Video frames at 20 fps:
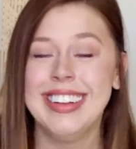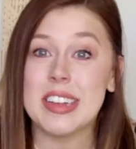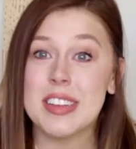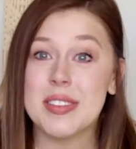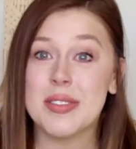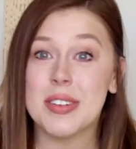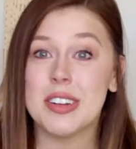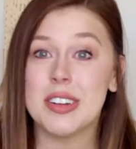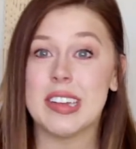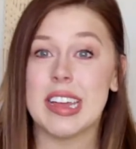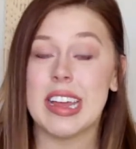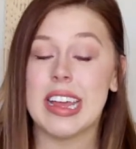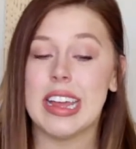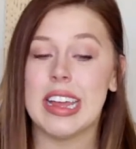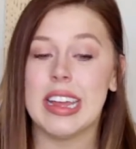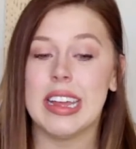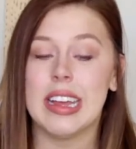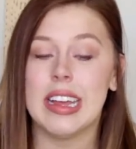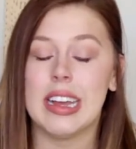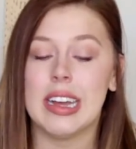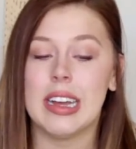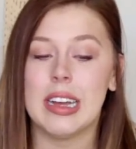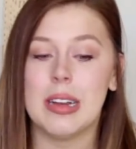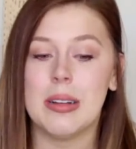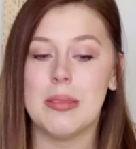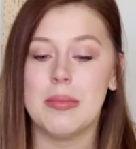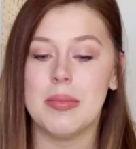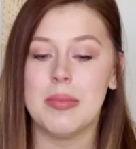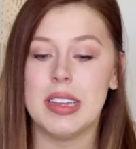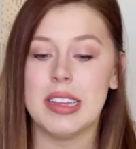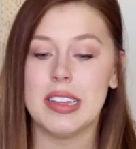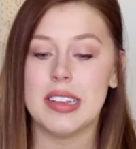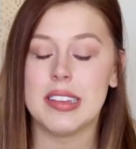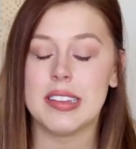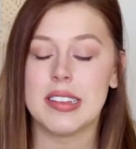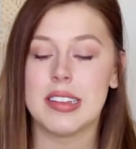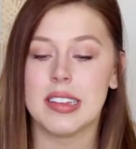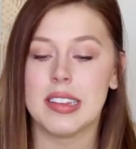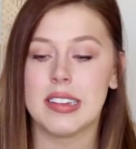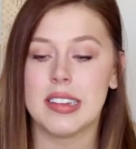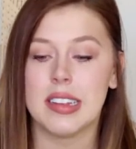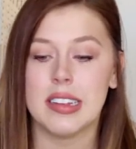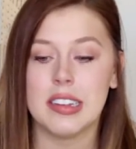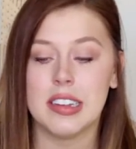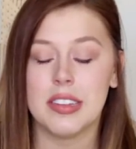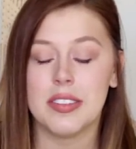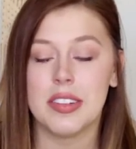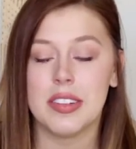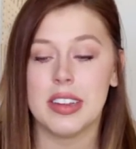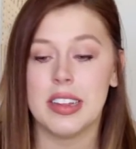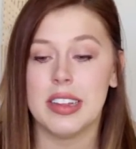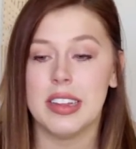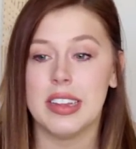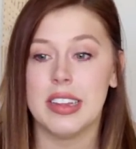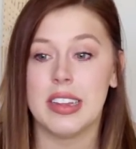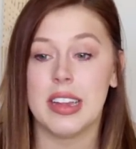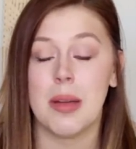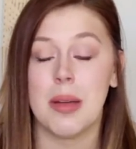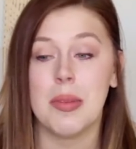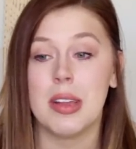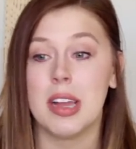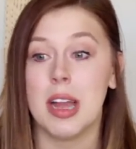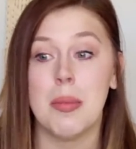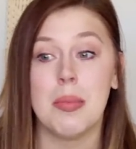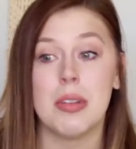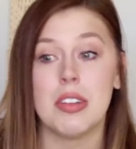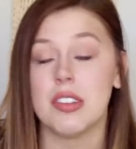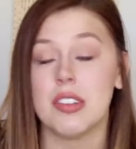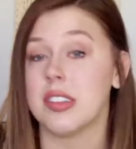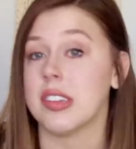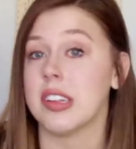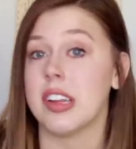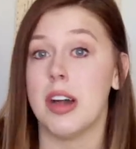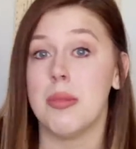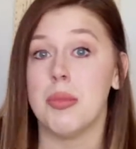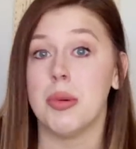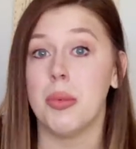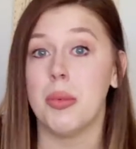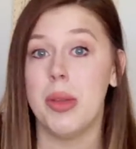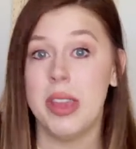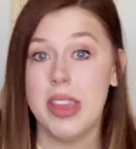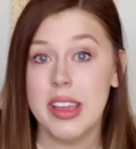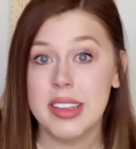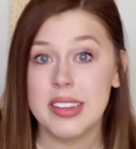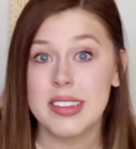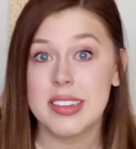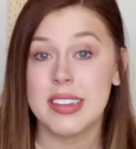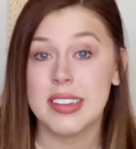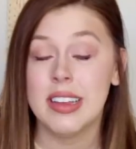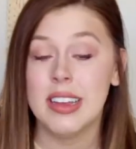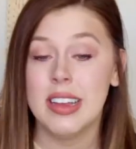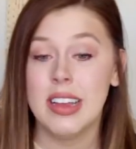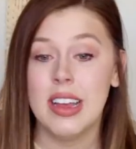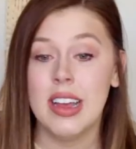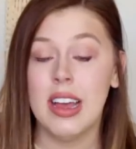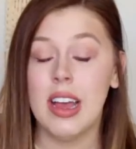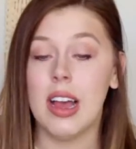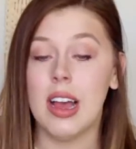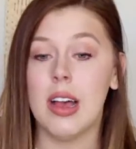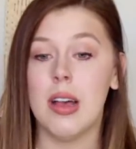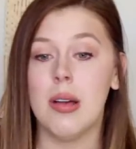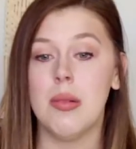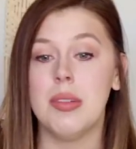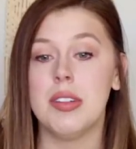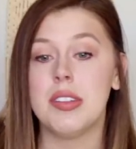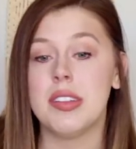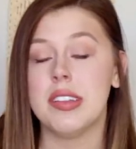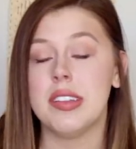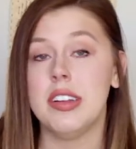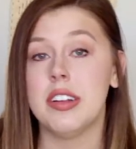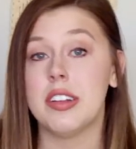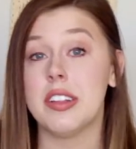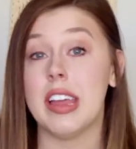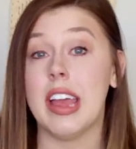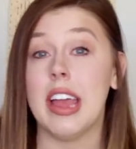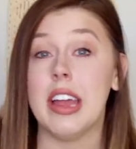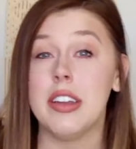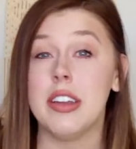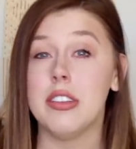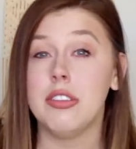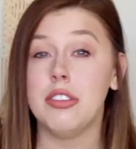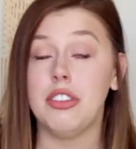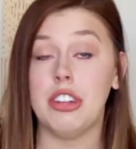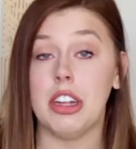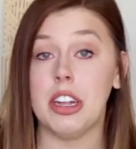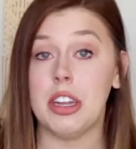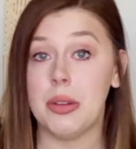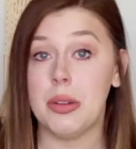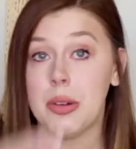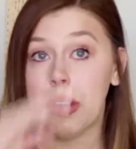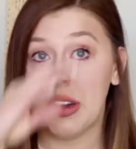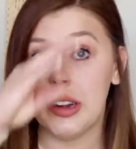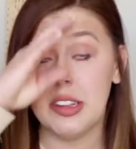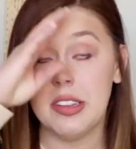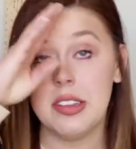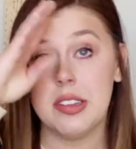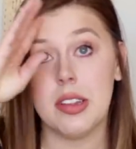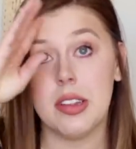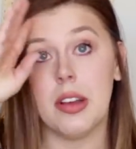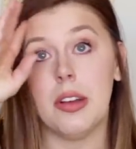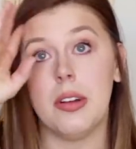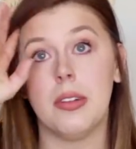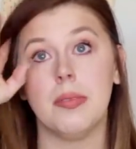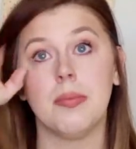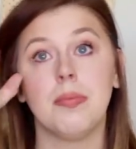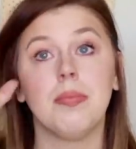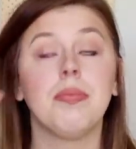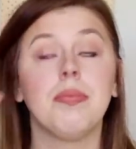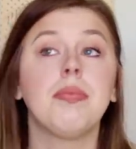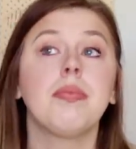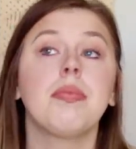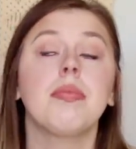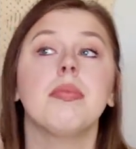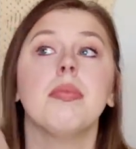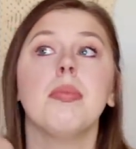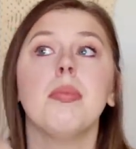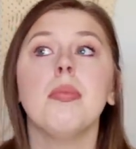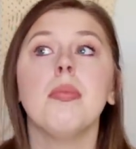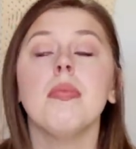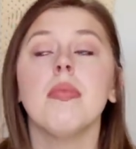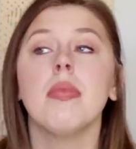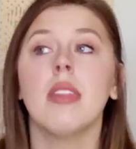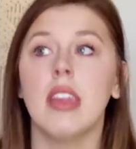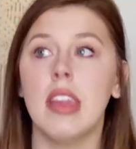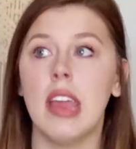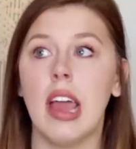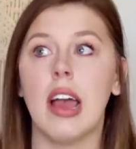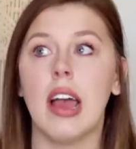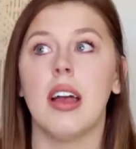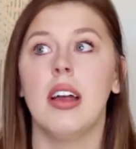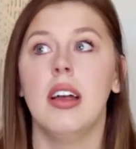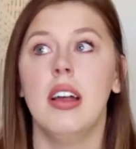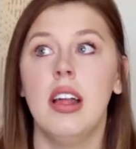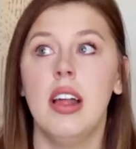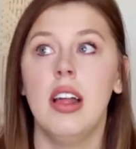Transfer day um, is tentatively coming up in just a couple weeks. Um, it's near the end of January, so yeah